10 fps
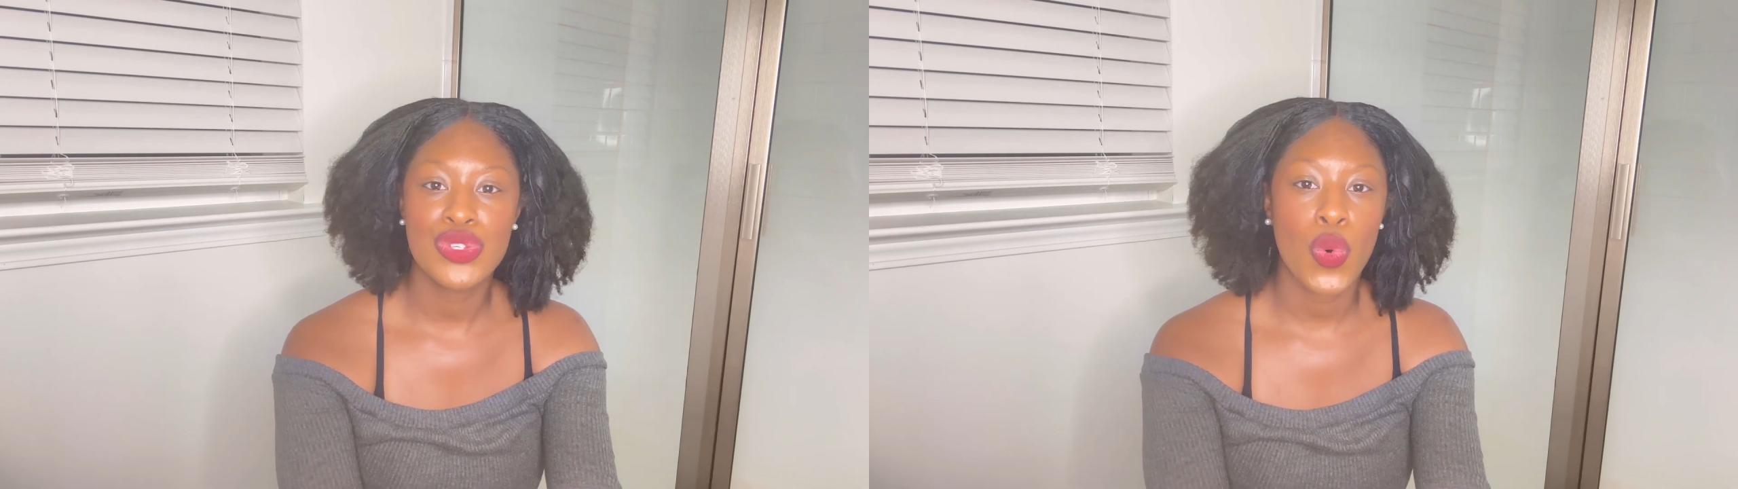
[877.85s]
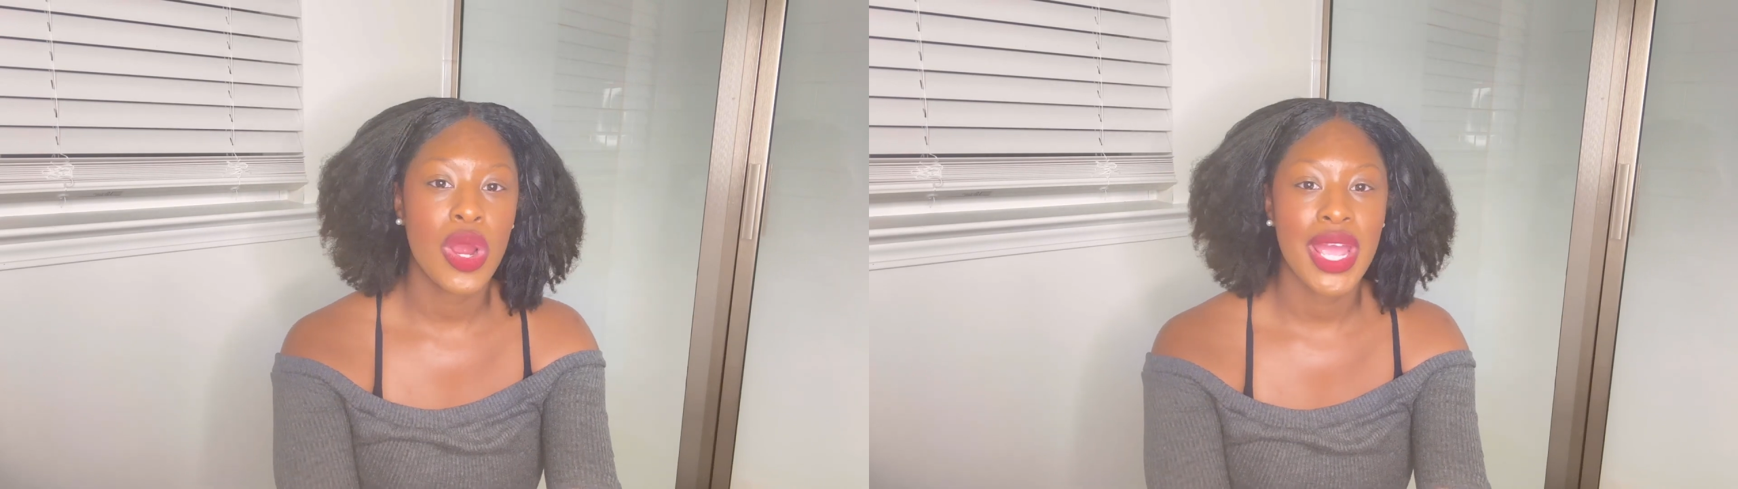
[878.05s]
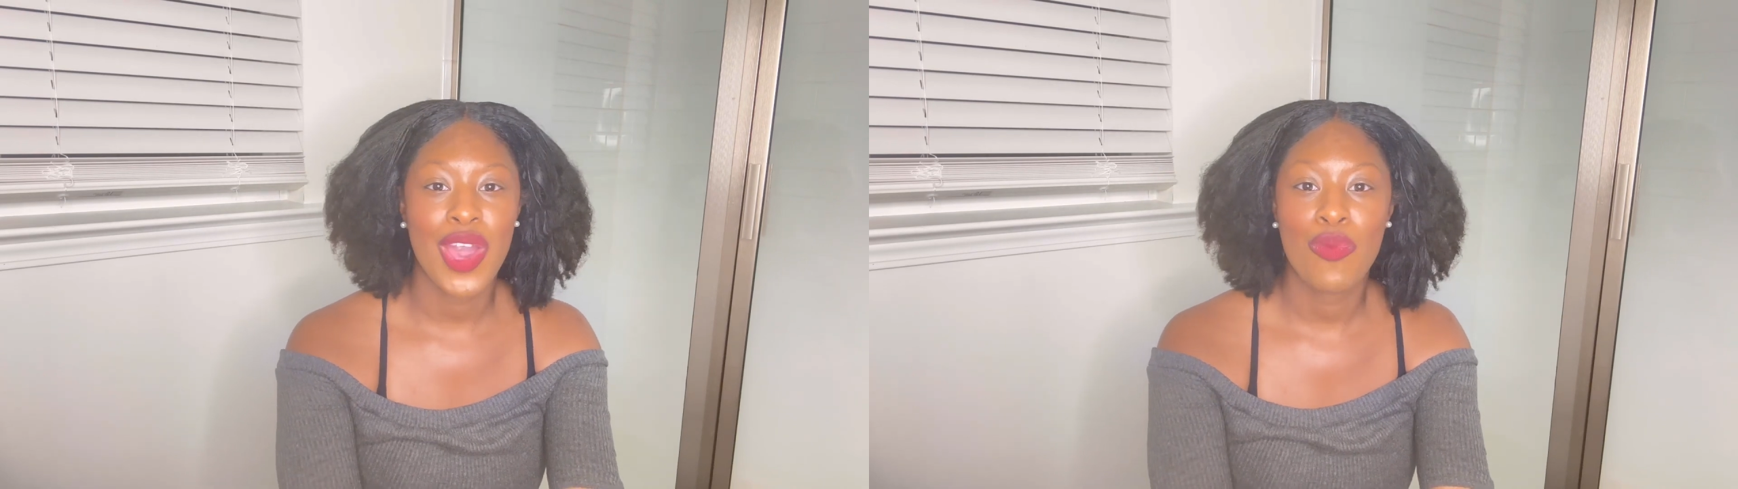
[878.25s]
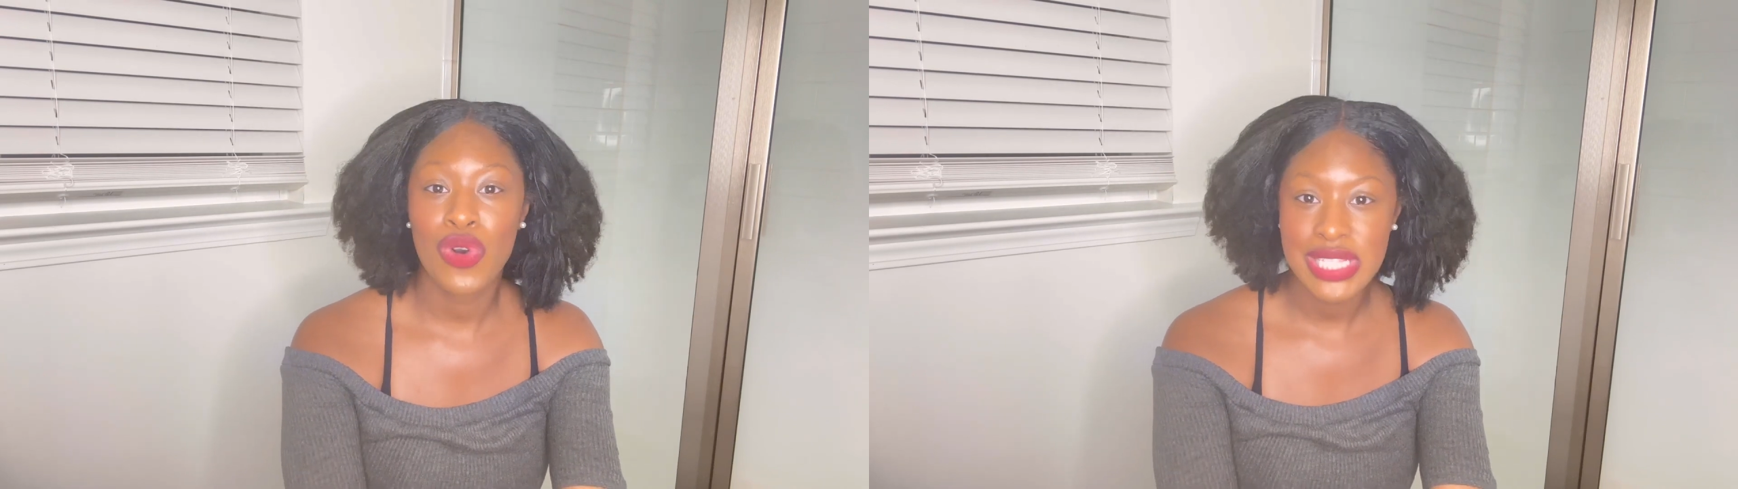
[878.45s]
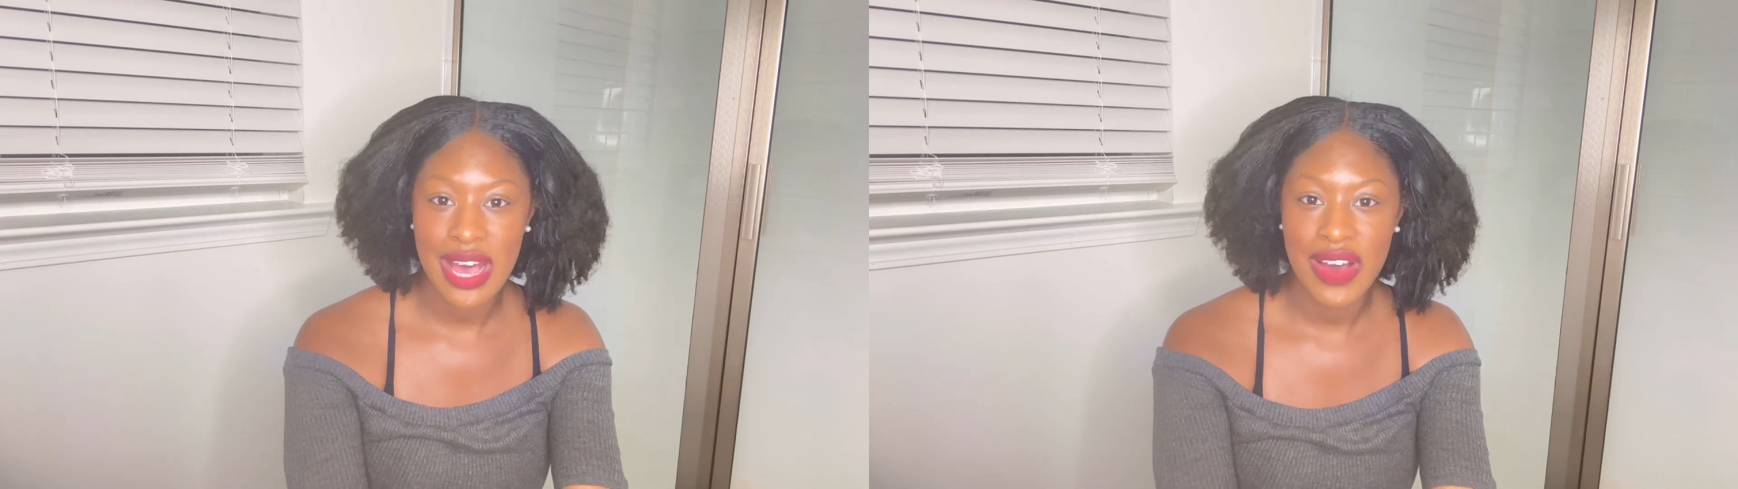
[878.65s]
or a
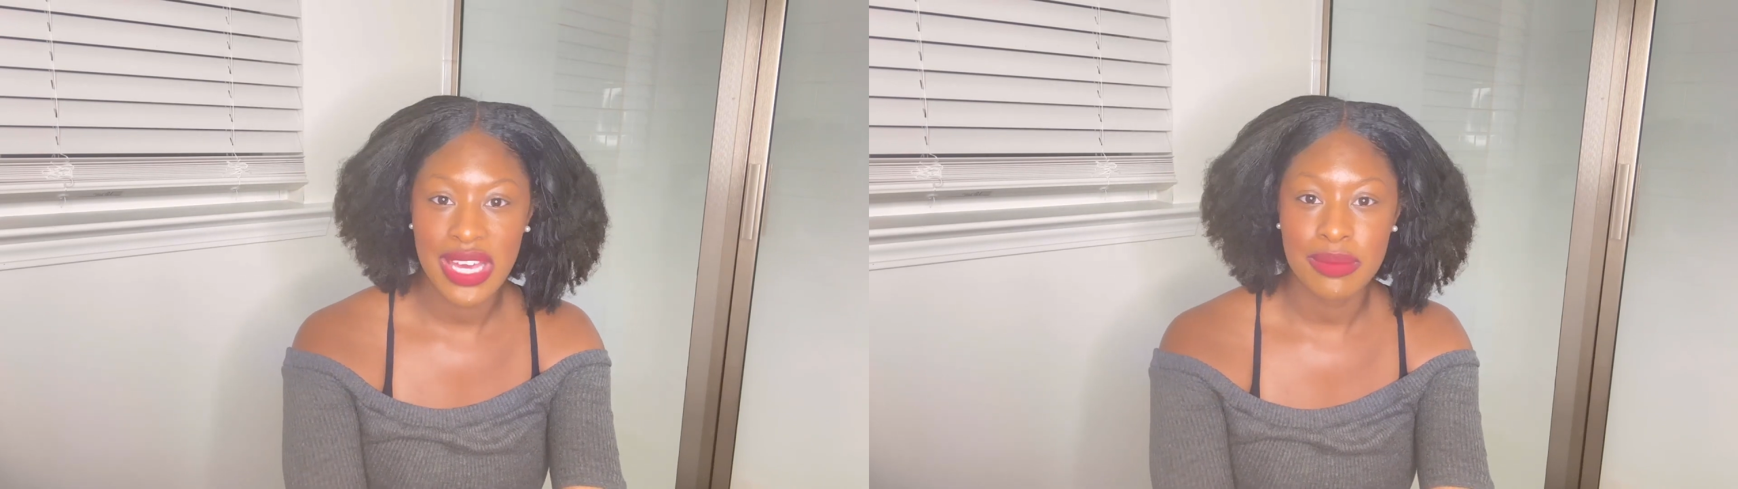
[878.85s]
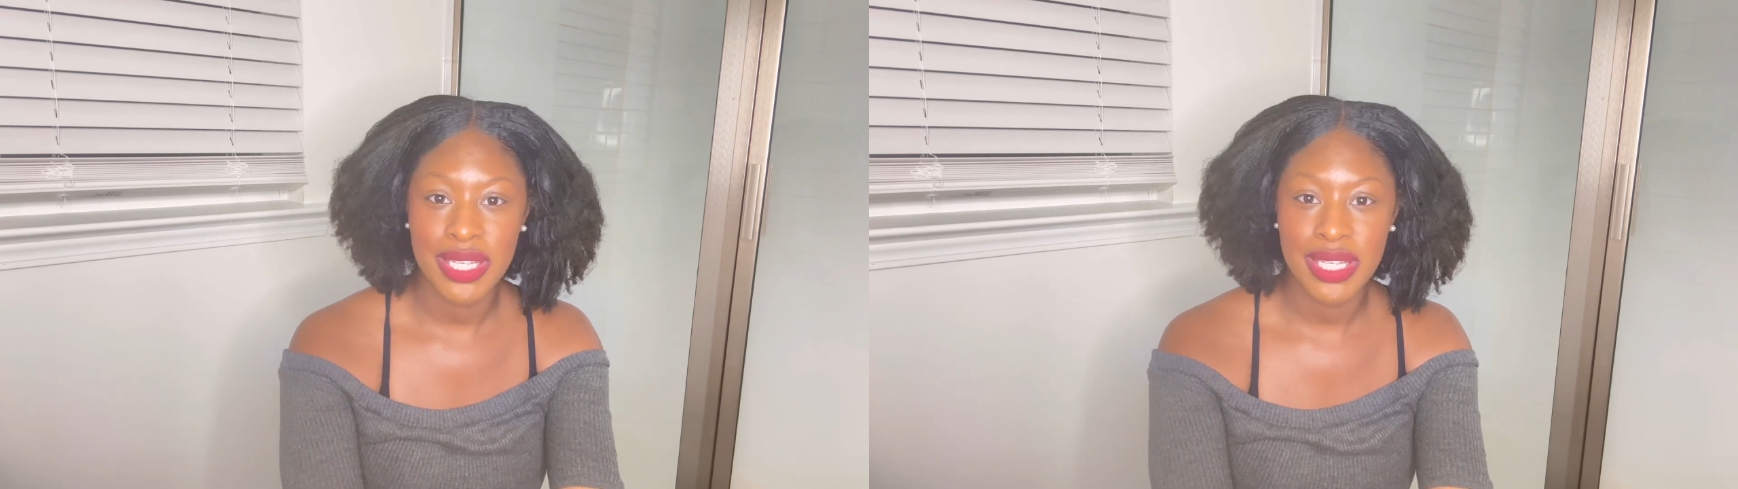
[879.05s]
multivitamin.